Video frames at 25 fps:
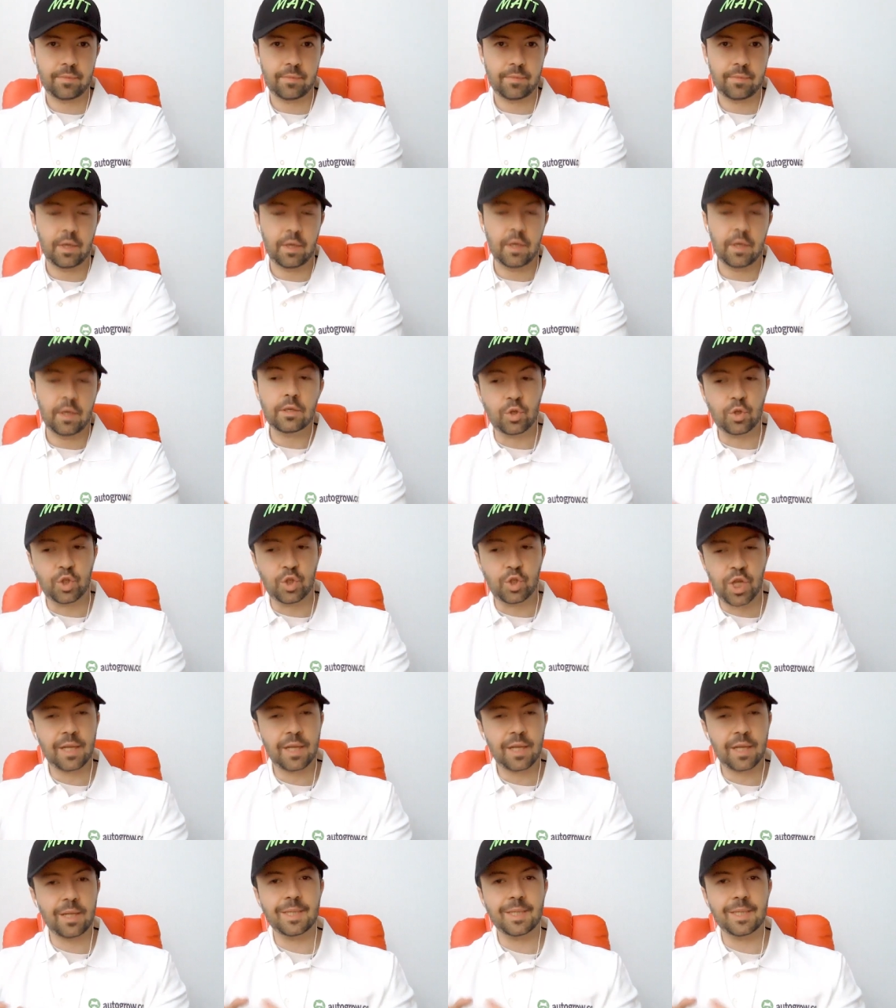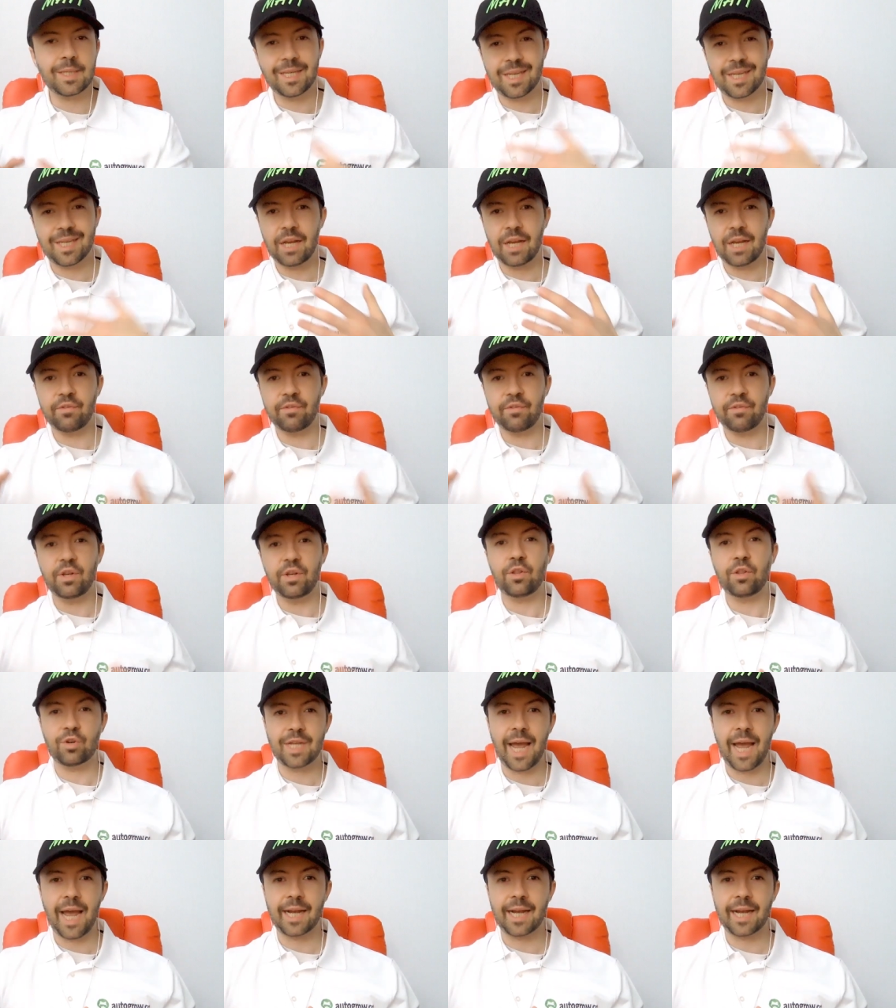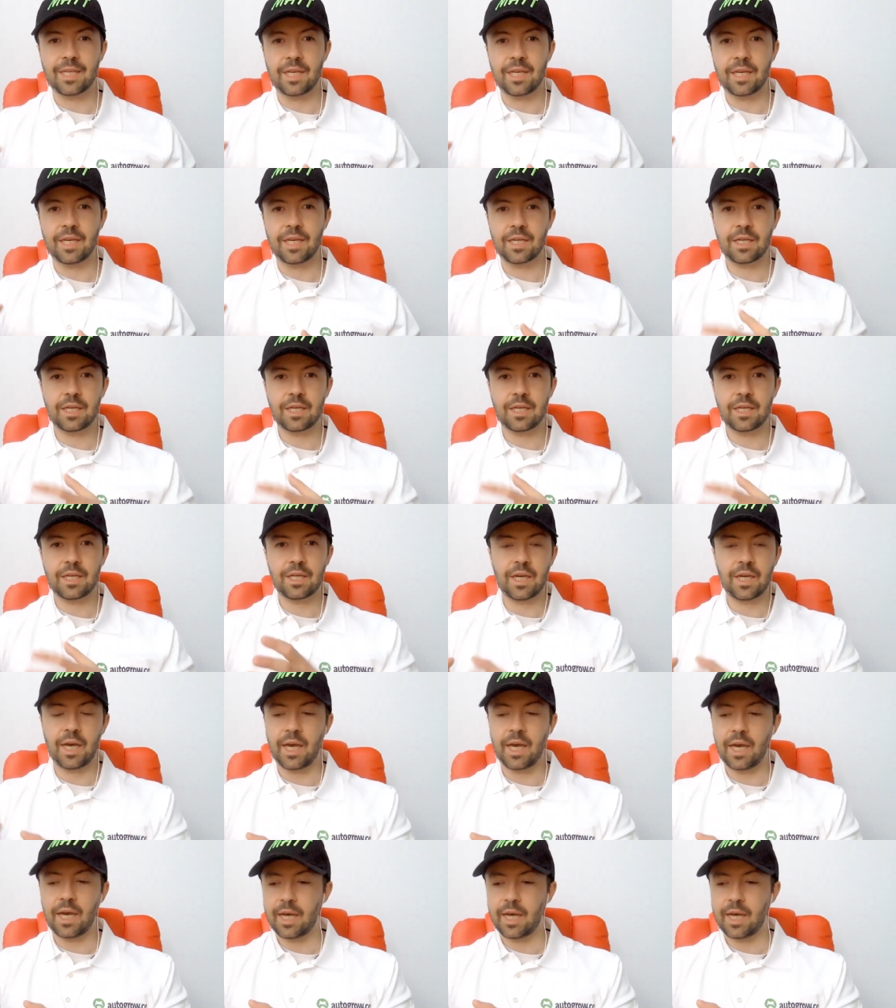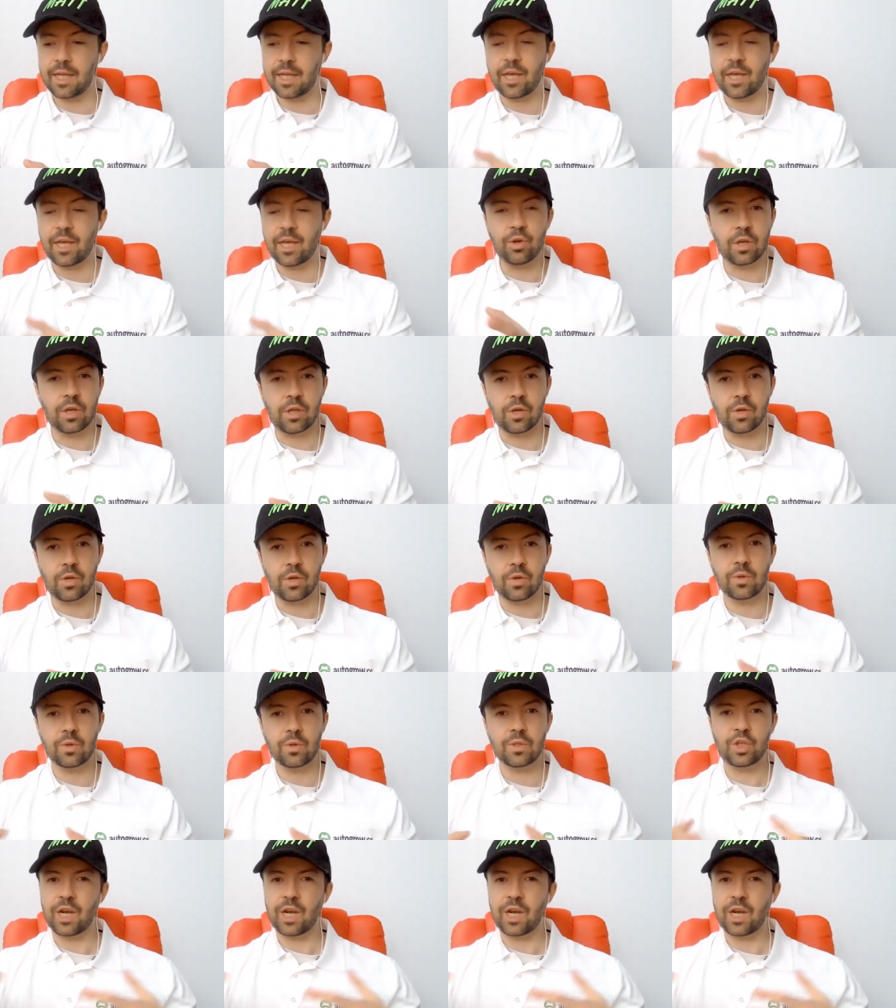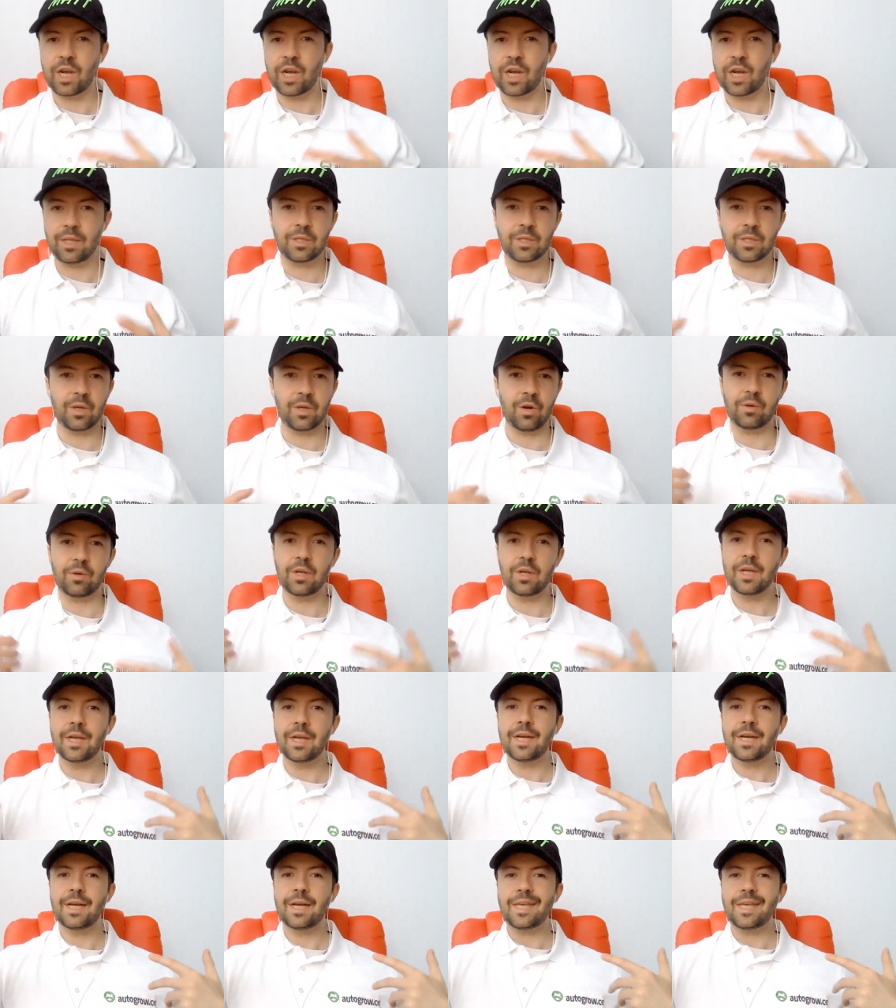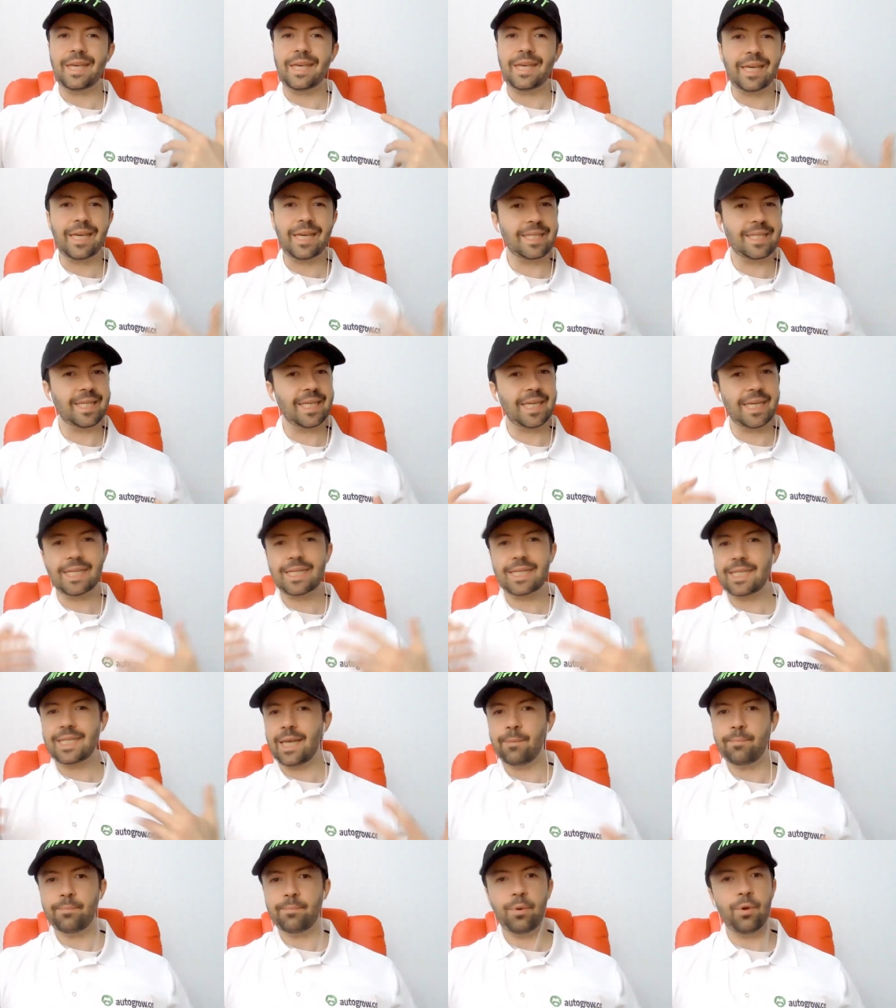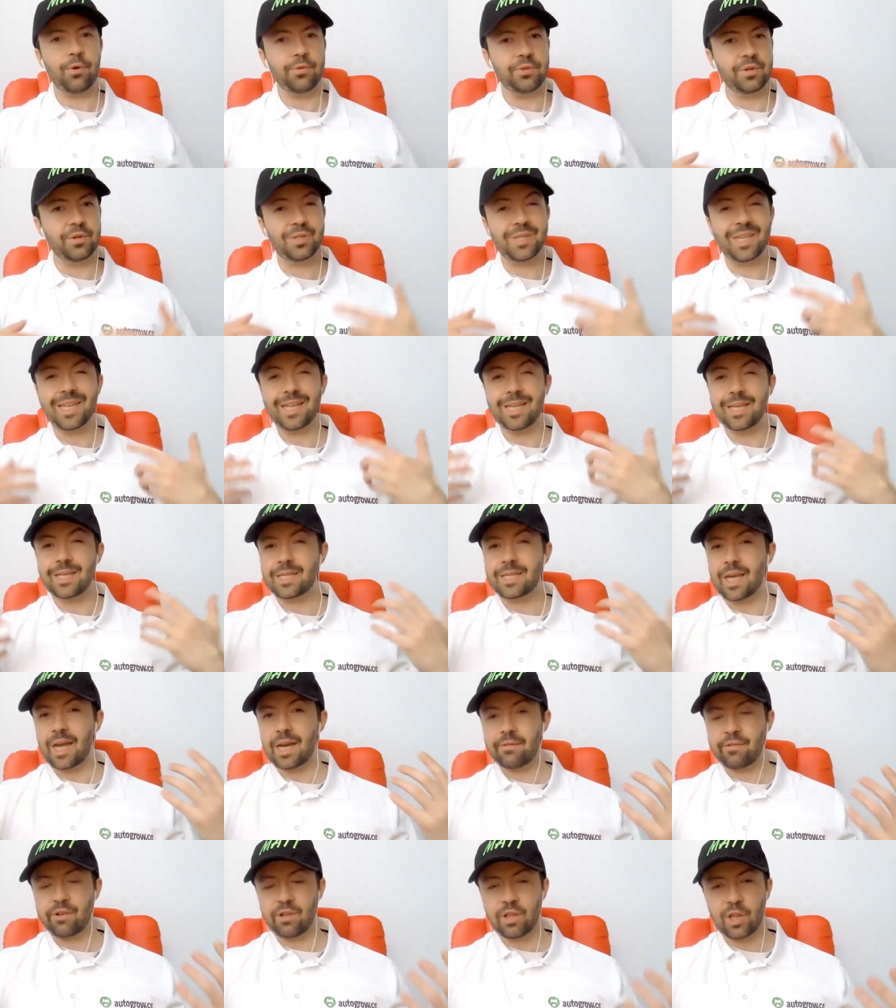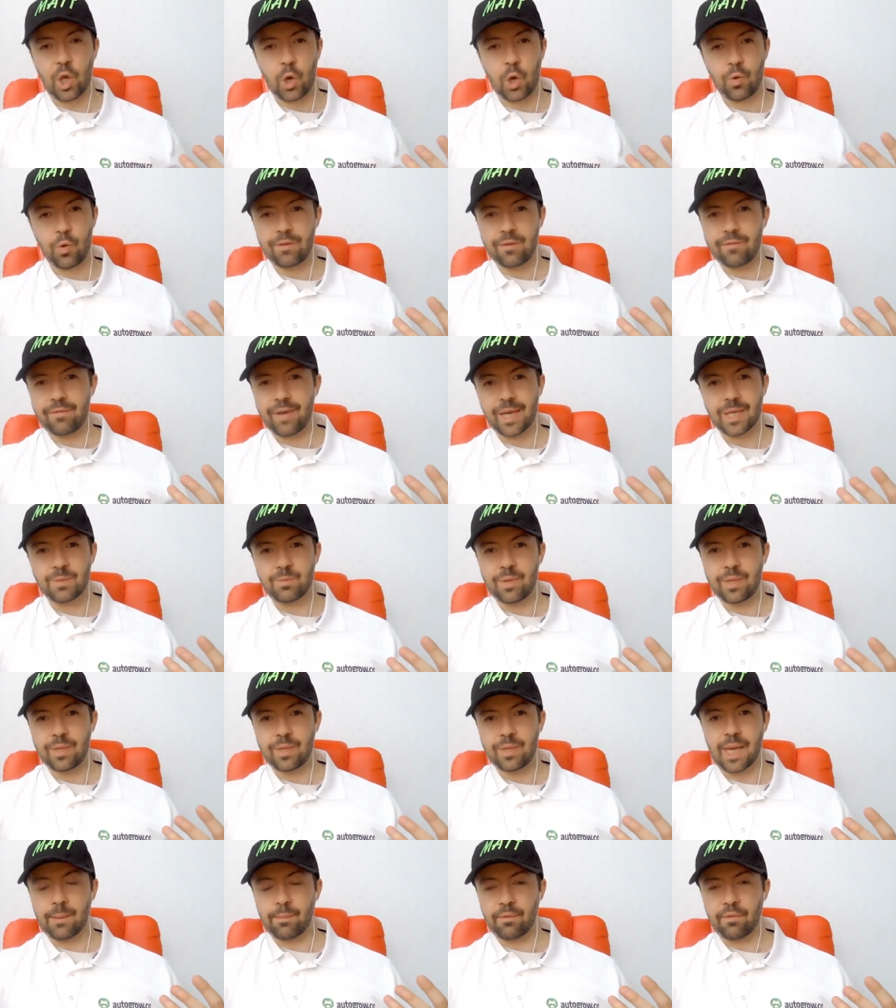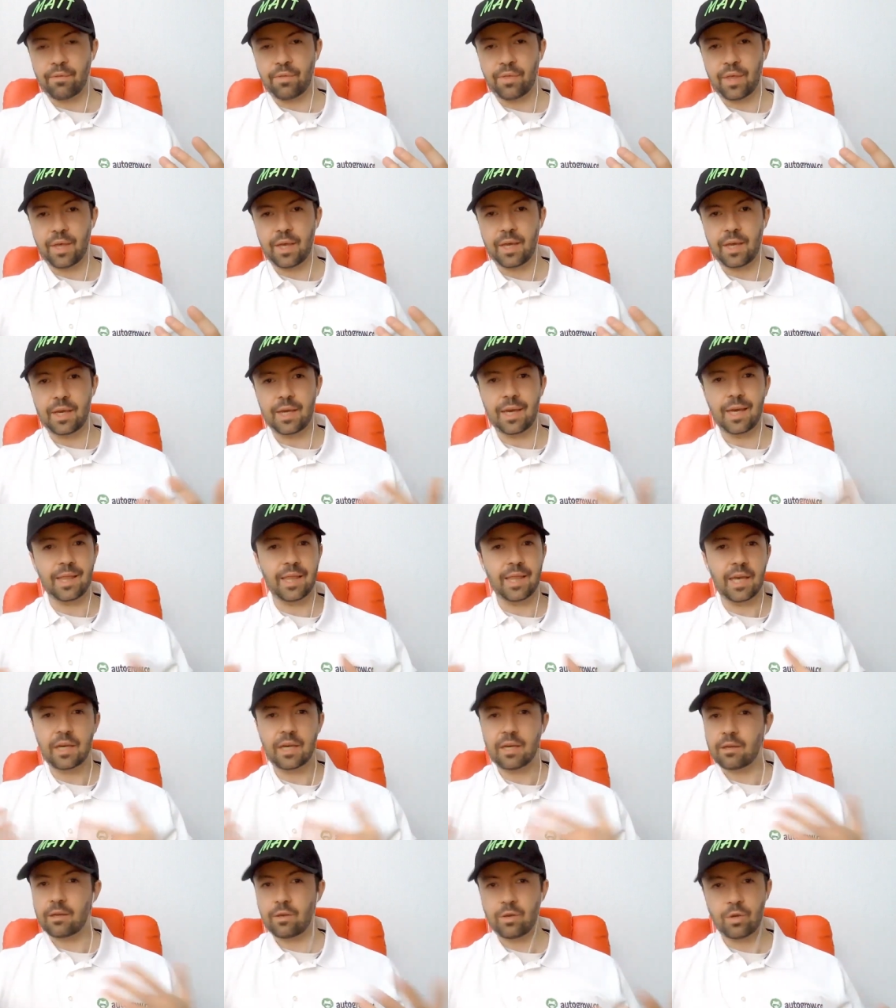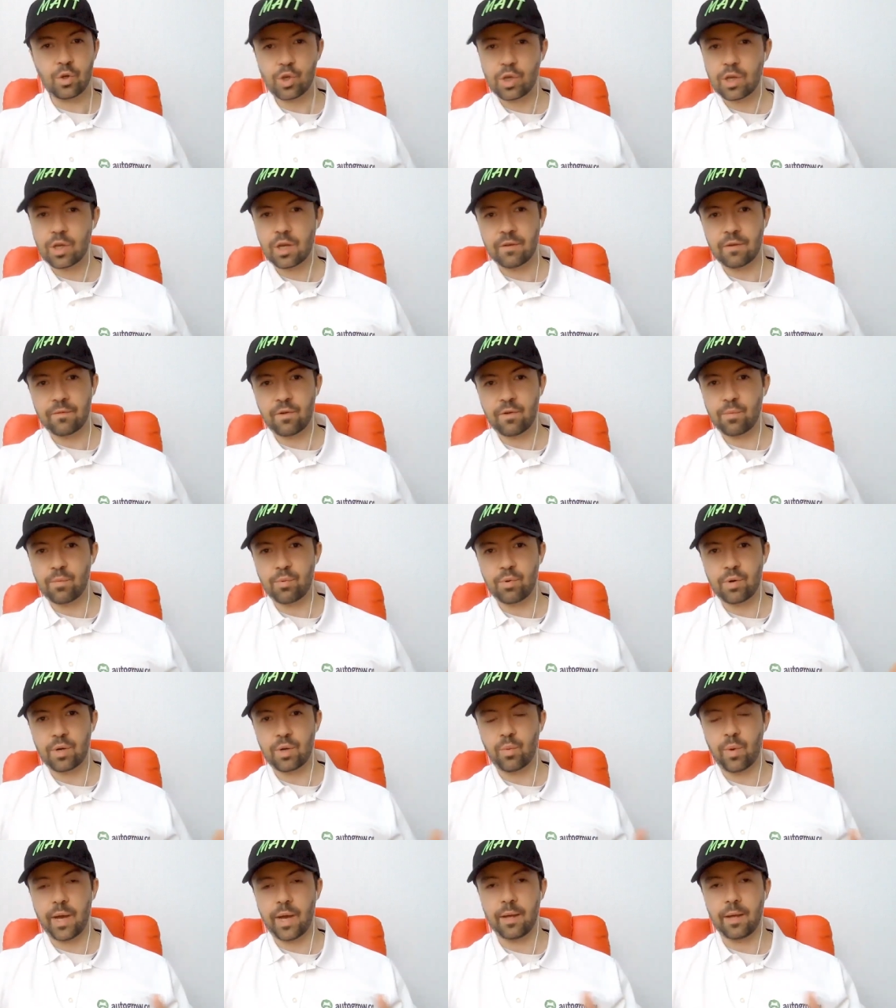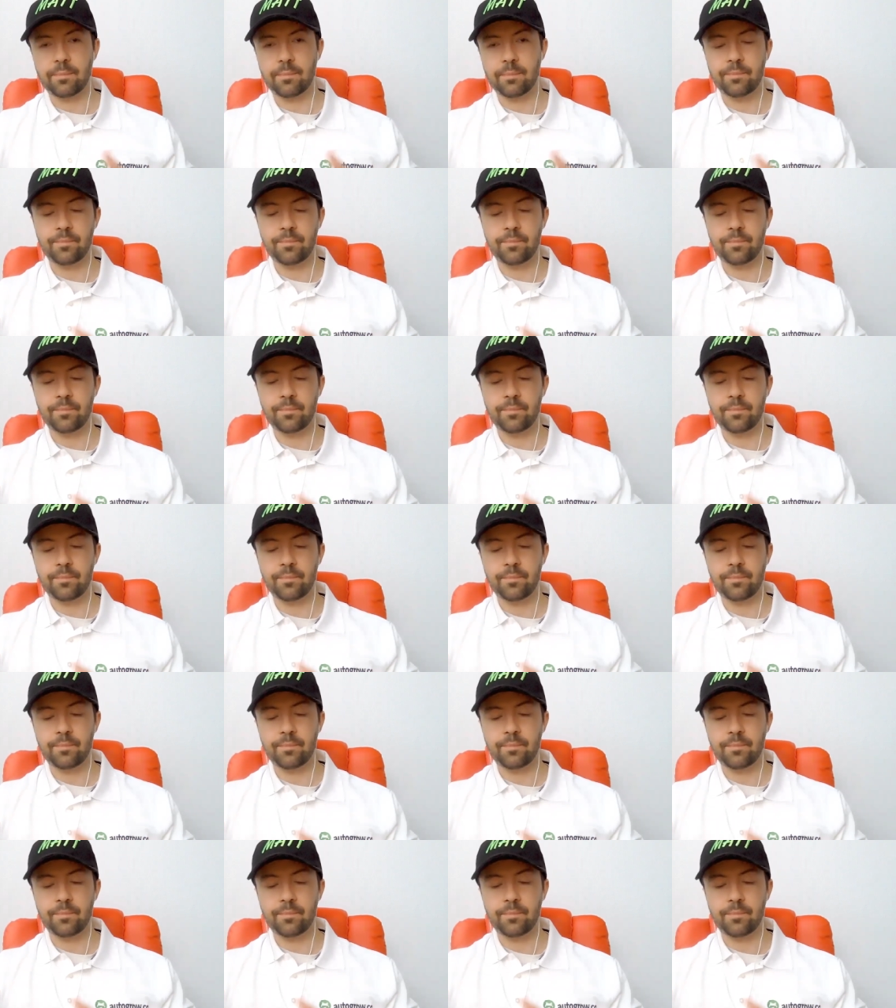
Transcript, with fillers: So checklist is kind of another tactic uh, that you can use. Checklists are easy, simple. They're seen as kind of a low investment type of thing, and they usually convert pretty well